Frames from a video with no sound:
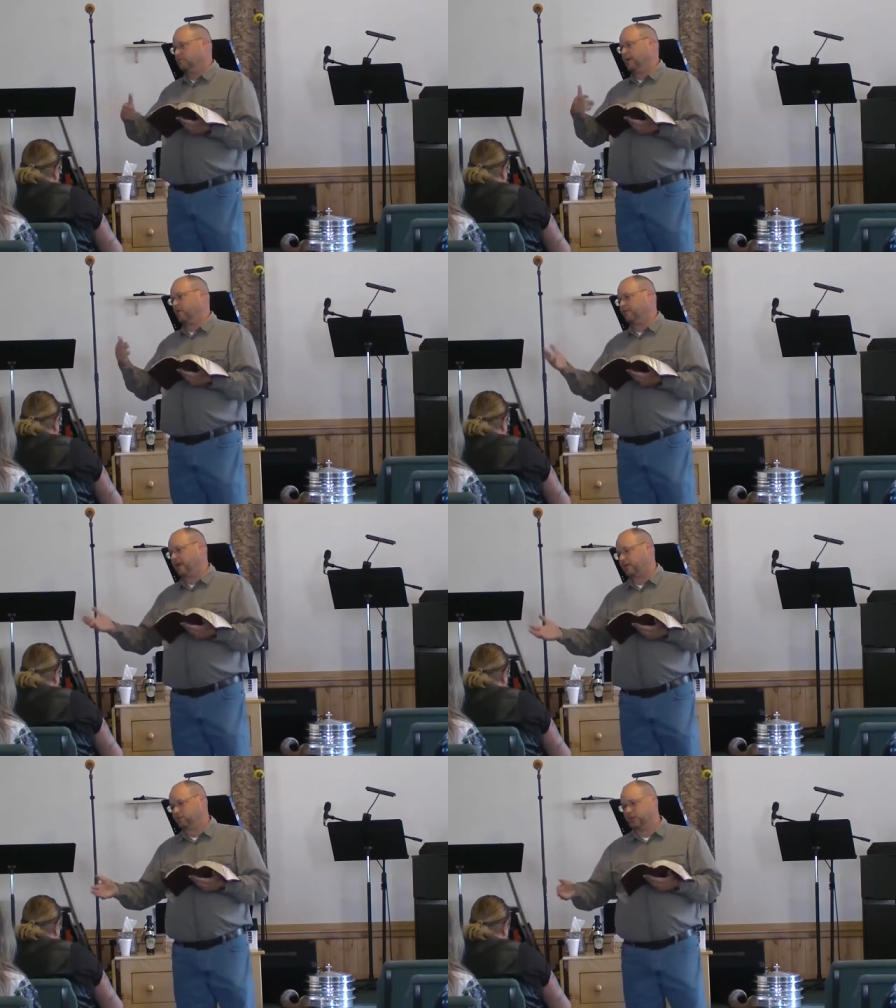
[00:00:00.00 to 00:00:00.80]
matter of
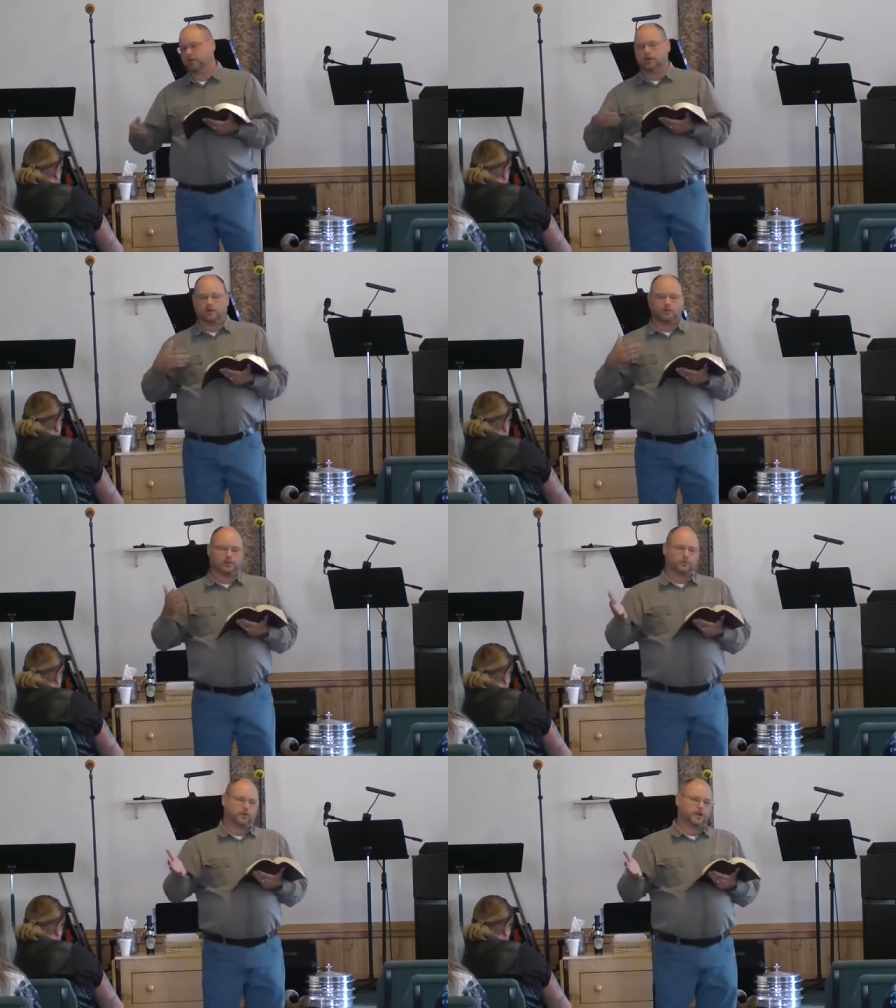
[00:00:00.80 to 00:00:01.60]
fact, we,
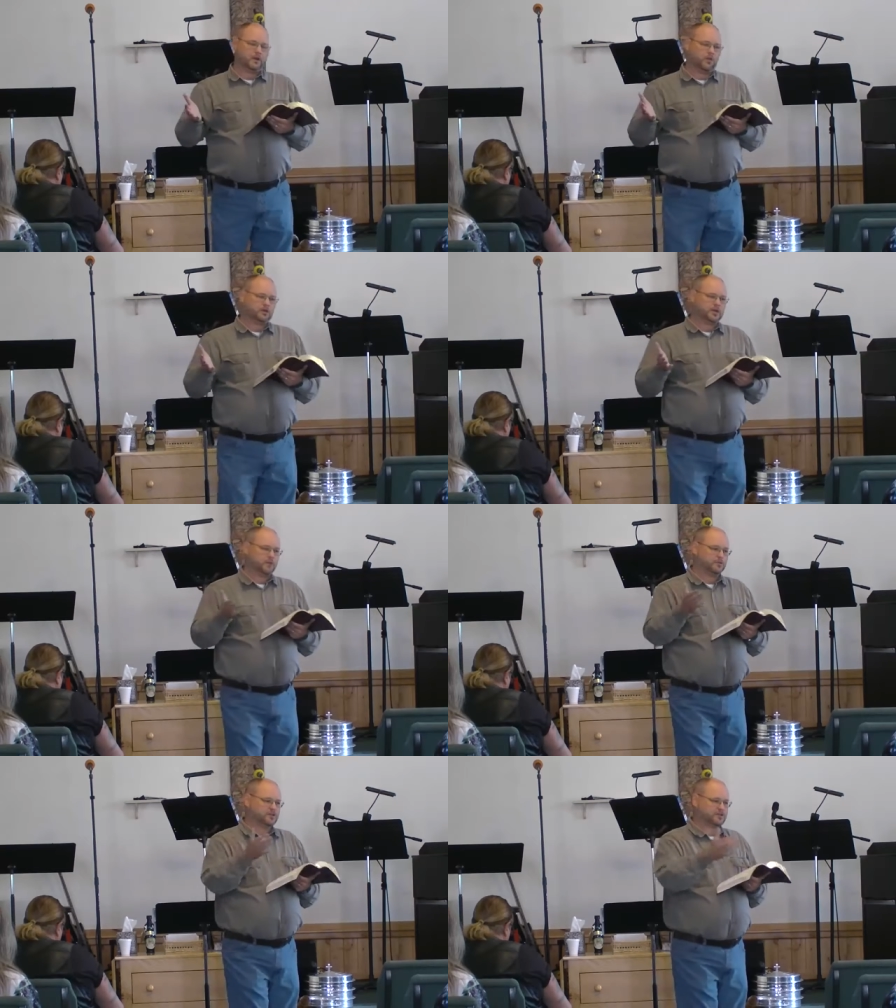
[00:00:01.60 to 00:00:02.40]
we read at one
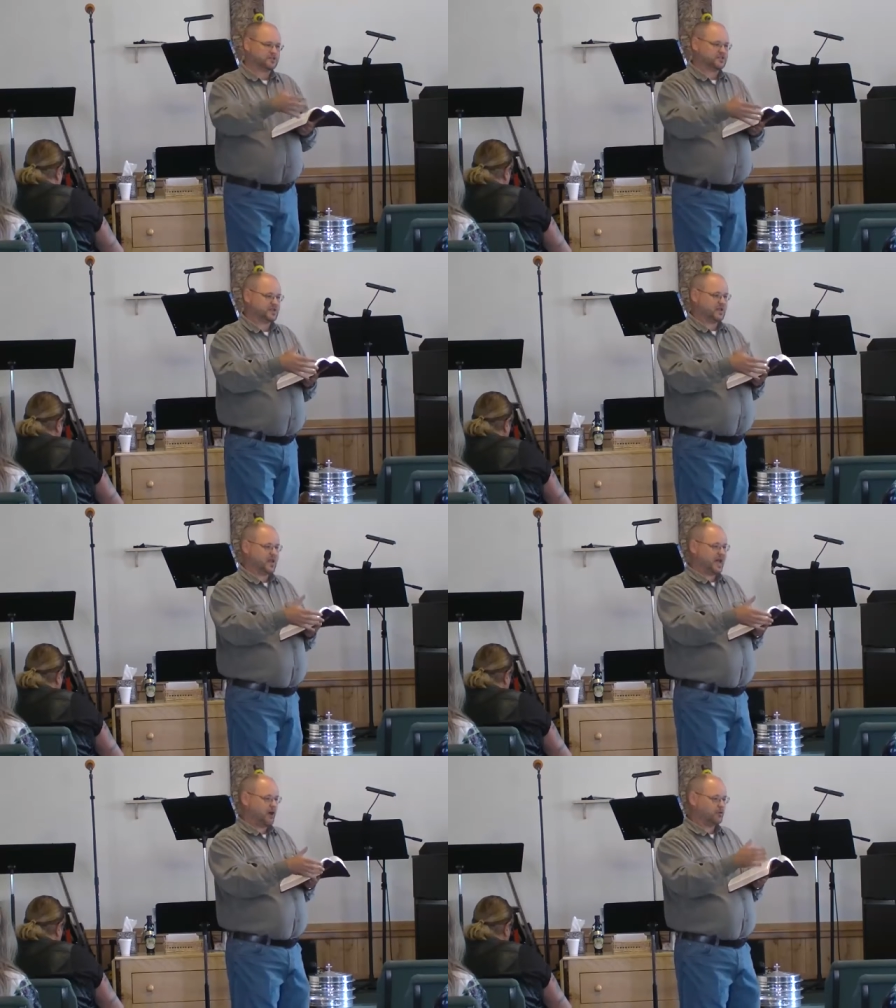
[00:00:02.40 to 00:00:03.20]
time Jesus is
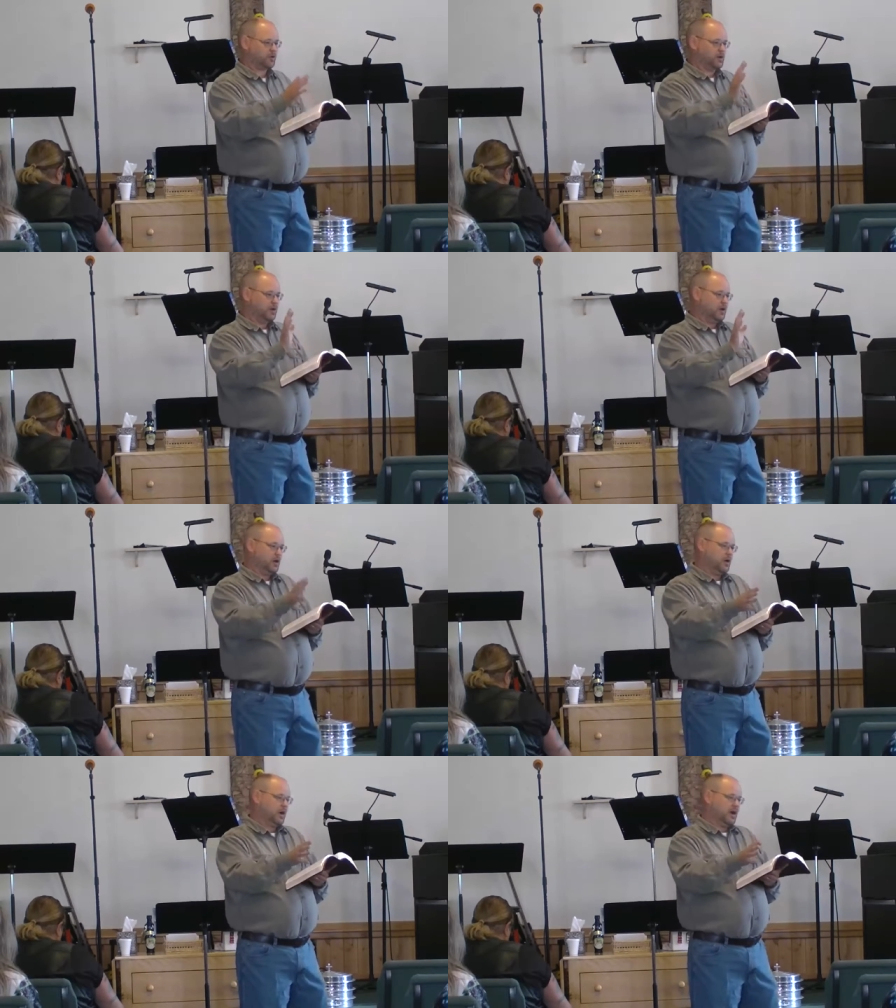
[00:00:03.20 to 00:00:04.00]
sitting out
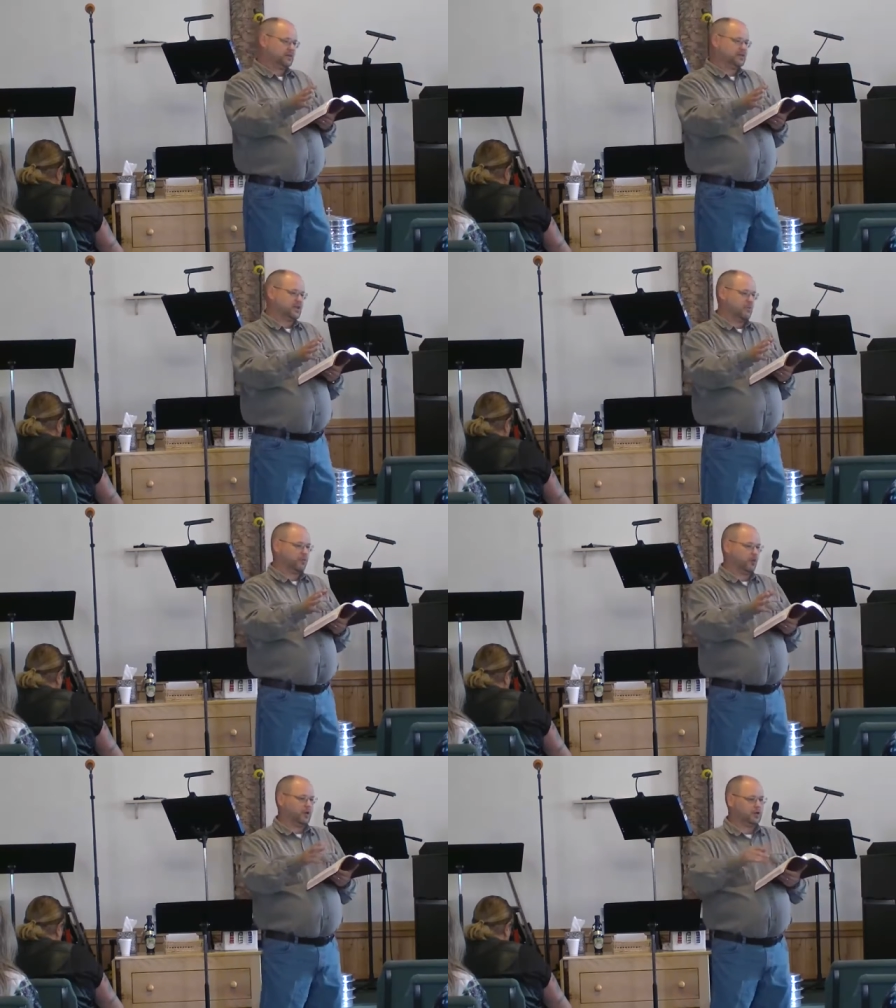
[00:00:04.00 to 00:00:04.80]
uh, at the
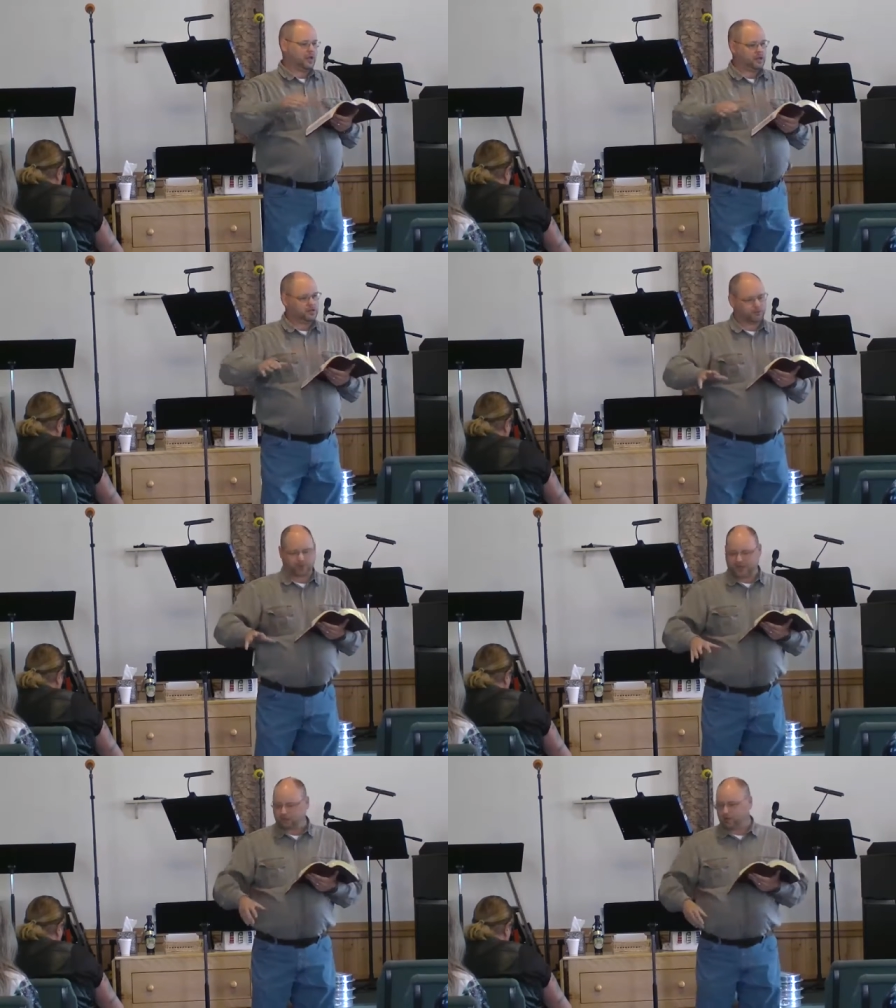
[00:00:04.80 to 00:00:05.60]
temple and, and the
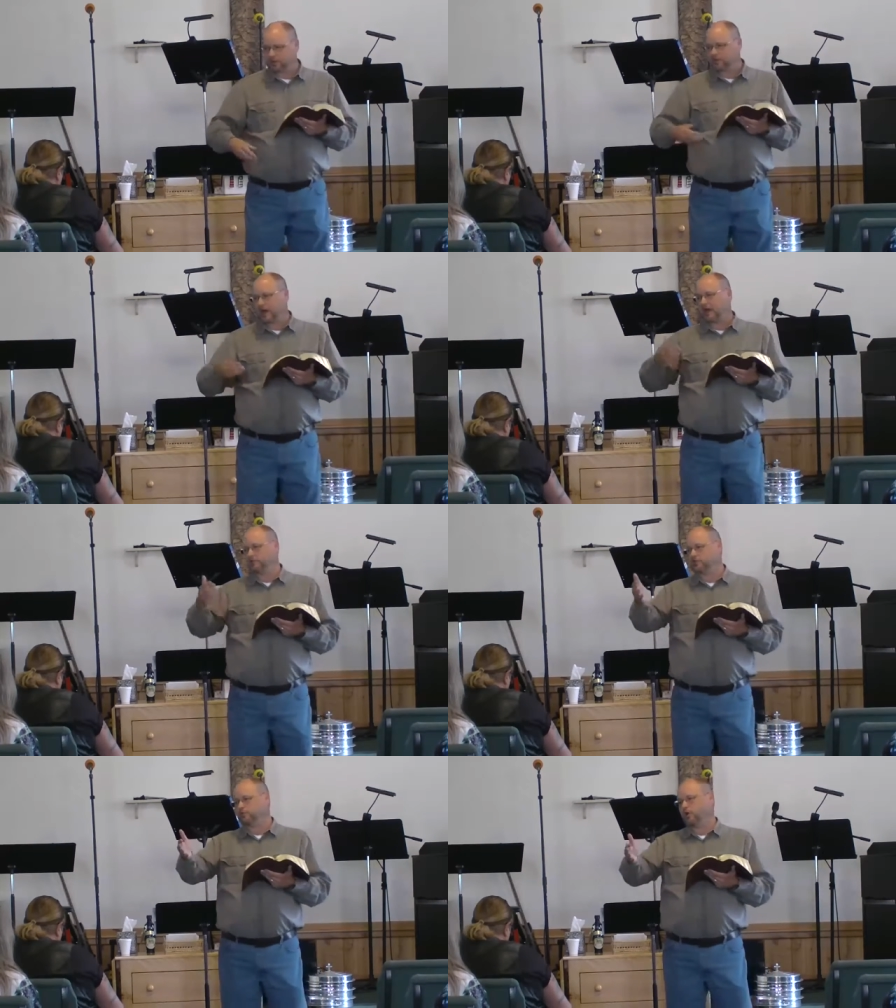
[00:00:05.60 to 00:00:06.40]
place where the
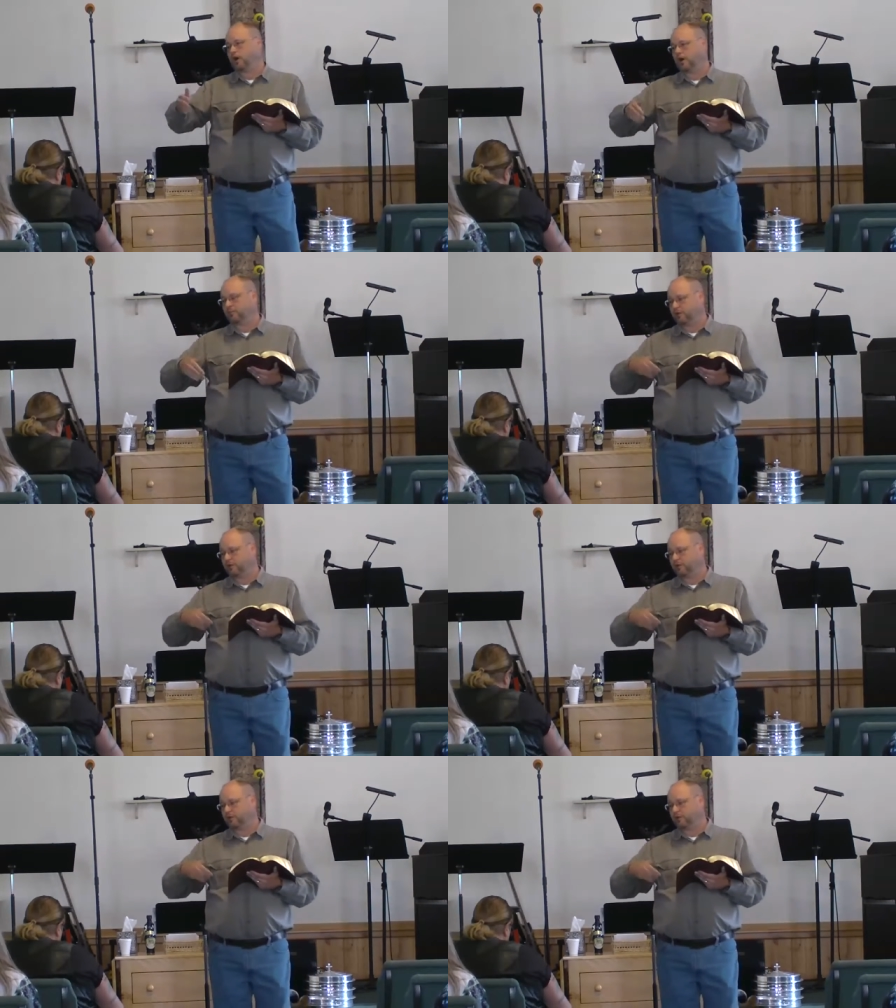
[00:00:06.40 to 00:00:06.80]
tithes are brought up